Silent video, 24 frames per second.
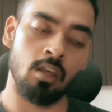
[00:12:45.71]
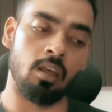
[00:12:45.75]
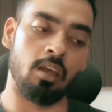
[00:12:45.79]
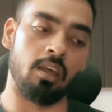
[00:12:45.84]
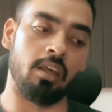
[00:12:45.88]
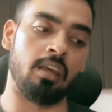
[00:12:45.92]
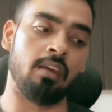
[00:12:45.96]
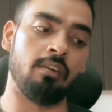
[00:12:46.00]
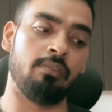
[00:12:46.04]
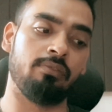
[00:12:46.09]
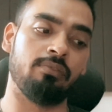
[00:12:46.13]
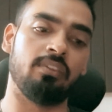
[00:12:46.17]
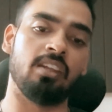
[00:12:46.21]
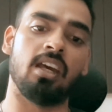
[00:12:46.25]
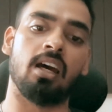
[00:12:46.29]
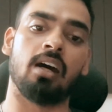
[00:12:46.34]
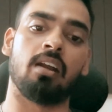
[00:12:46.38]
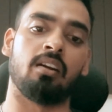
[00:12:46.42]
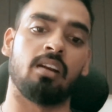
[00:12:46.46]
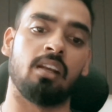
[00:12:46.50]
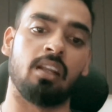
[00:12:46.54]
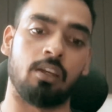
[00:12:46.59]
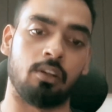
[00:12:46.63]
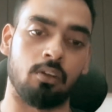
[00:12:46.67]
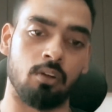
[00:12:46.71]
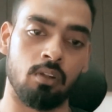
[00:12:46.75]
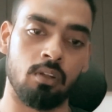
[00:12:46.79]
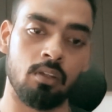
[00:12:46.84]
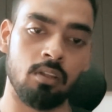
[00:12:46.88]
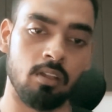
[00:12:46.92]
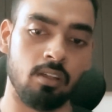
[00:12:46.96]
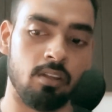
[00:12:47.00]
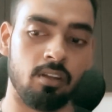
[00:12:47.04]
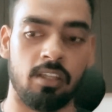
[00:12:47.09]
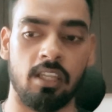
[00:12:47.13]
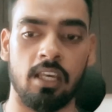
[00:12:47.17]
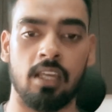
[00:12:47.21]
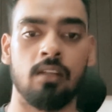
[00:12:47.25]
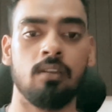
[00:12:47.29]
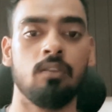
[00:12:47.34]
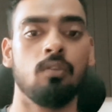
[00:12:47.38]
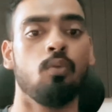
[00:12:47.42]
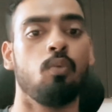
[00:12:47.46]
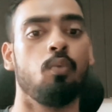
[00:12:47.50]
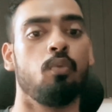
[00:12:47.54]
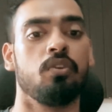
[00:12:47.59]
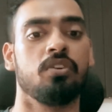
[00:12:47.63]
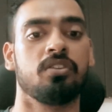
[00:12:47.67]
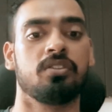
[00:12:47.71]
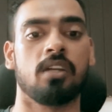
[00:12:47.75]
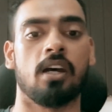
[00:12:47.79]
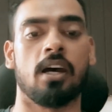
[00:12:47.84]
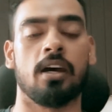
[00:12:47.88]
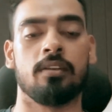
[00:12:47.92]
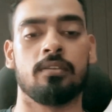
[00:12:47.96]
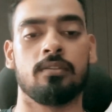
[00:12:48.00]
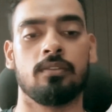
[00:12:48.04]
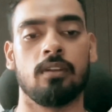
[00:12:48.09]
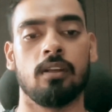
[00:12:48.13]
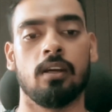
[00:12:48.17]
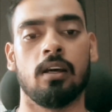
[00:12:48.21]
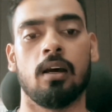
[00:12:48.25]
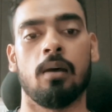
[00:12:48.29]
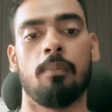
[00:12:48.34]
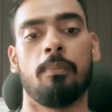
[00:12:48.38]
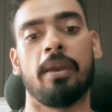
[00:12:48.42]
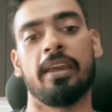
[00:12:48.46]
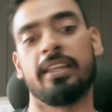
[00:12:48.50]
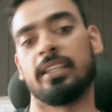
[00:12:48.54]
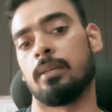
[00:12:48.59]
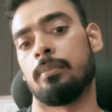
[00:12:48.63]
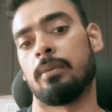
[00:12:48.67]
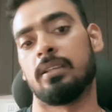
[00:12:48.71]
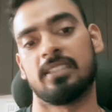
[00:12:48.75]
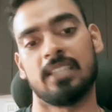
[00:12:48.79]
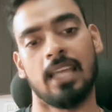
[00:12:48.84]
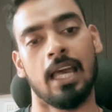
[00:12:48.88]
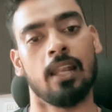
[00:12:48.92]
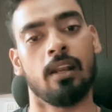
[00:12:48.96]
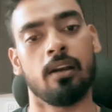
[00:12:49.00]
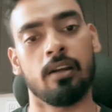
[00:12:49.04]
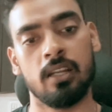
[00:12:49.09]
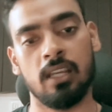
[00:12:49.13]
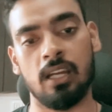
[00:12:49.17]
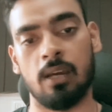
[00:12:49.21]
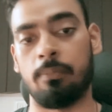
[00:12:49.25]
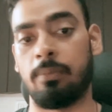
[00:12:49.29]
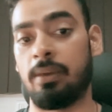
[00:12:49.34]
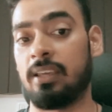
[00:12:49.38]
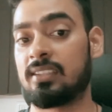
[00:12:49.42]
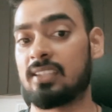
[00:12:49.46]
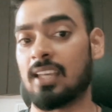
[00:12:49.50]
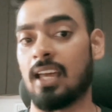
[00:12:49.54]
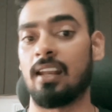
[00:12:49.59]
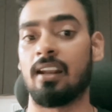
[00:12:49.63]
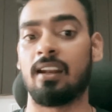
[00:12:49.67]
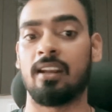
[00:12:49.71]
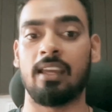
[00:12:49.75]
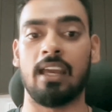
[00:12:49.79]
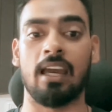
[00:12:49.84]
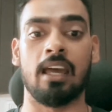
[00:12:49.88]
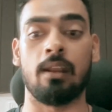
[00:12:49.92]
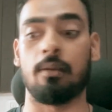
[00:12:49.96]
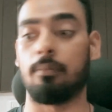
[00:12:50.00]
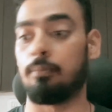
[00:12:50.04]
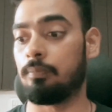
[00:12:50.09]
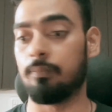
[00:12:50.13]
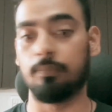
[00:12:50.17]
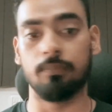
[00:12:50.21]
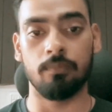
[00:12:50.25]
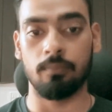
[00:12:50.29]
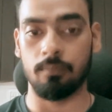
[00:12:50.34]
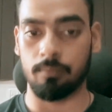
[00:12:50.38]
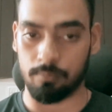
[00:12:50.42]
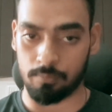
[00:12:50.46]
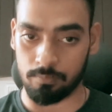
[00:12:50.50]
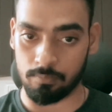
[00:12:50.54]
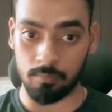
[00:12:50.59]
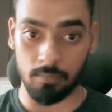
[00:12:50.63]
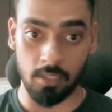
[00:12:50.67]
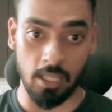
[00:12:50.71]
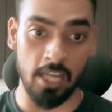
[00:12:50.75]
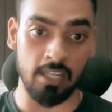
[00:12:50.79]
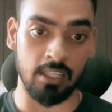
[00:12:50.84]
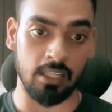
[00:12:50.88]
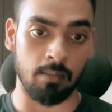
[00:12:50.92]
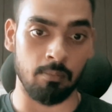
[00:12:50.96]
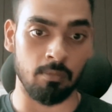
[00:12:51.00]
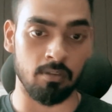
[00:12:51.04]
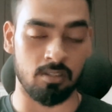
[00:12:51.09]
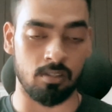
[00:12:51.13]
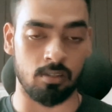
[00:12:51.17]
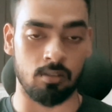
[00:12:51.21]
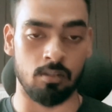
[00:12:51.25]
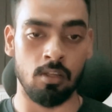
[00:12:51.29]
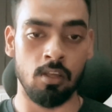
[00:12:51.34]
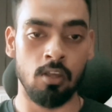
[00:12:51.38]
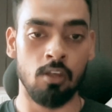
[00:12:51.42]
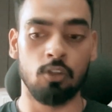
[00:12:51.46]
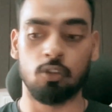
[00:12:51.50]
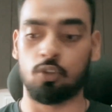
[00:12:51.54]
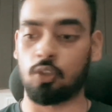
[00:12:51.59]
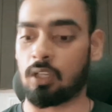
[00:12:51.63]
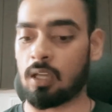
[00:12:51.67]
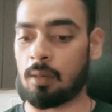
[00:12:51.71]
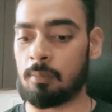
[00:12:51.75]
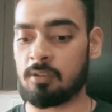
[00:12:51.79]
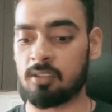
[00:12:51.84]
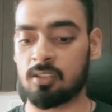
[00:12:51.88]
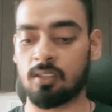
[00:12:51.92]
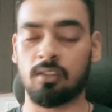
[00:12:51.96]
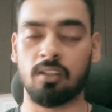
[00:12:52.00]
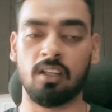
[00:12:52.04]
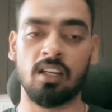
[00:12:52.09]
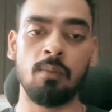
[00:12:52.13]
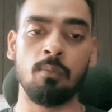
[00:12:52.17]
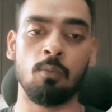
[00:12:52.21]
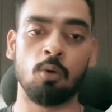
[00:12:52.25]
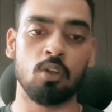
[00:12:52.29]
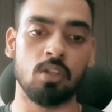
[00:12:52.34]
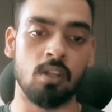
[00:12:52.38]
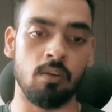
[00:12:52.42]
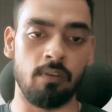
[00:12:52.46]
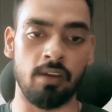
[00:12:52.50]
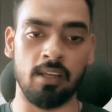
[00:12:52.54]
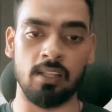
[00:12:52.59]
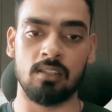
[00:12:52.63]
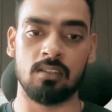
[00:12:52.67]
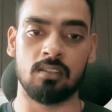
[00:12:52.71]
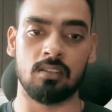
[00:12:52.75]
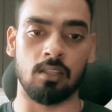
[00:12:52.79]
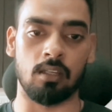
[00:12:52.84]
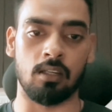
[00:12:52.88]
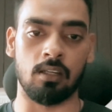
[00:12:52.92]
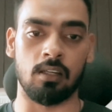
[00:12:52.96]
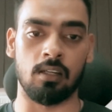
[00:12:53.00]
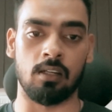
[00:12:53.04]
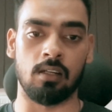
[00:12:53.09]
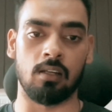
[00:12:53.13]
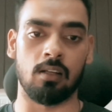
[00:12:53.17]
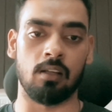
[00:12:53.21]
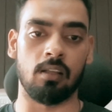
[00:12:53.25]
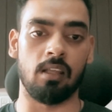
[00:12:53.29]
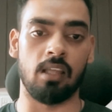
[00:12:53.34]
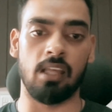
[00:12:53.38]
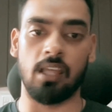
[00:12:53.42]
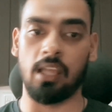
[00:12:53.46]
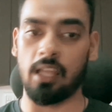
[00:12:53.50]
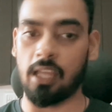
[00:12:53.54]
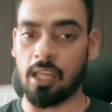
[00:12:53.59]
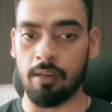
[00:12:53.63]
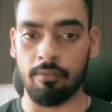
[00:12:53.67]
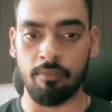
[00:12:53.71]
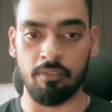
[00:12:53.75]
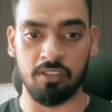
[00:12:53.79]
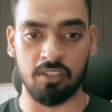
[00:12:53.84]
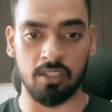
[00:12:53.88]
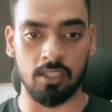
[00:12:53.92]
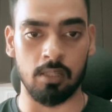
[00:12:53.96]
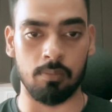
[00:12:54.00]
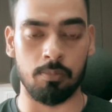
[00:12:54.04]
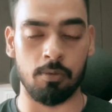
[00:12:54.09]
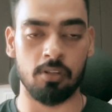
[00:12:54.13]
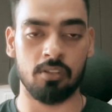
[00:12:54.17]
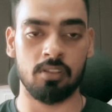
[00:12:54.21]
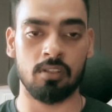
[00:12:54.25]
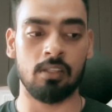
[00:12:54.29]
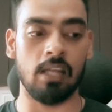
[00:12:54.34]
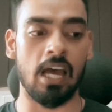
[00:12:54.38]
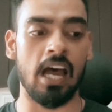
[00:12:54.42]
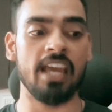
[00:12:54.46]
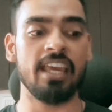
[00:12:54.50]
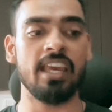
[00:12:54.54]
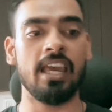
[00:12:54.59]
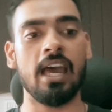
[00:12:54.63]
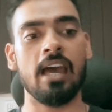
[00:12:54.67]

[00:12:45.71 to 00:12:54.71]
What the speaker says: If they are really good, then we start paying them a salary, a base salary, and commission. So commission really motivates every single person. I